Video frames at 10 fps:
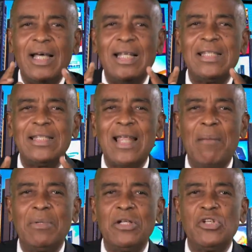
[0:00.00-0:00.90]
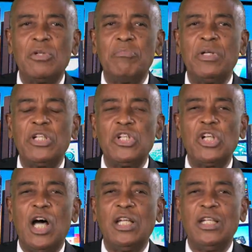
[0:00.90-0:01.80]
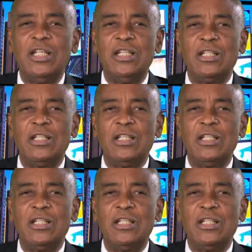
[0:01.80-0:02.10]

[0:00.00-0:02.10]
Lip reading: and established the British colonies.